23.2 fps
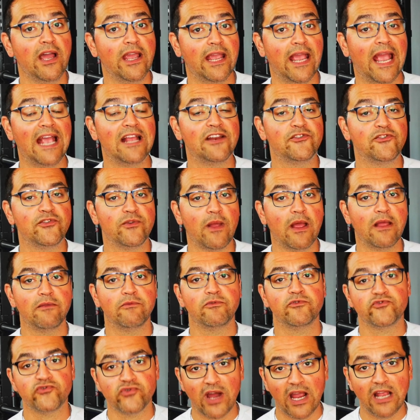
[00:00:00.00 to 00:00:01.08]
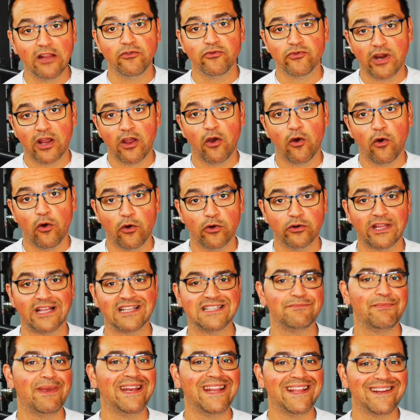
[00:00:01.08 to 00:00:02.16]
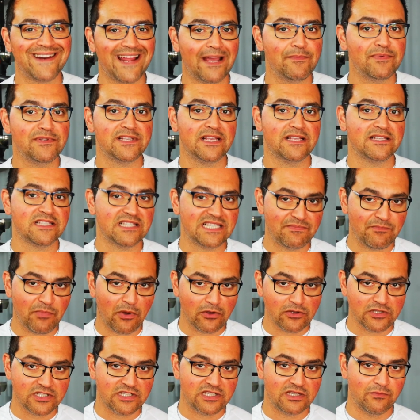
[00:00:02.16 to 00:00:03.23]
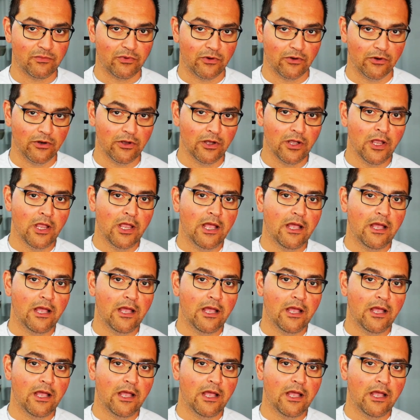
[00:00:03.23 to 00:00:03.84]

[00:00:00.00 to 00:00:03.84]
And try to record as many reps as possible